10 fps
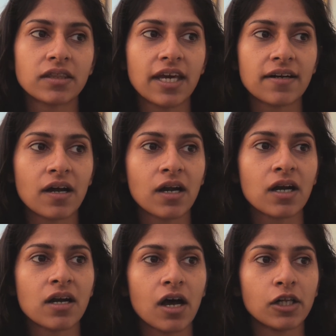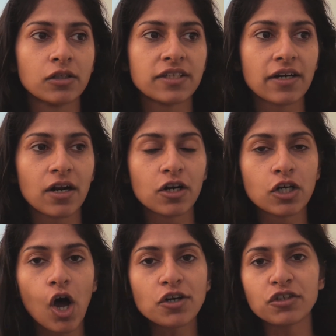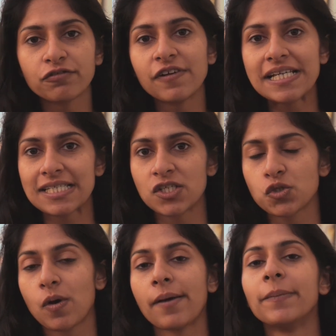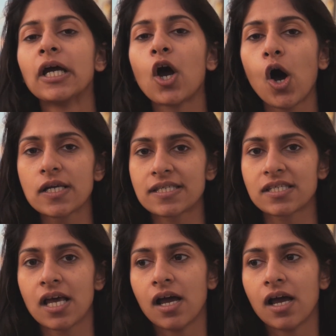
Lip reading: There are a lot of reasons why, because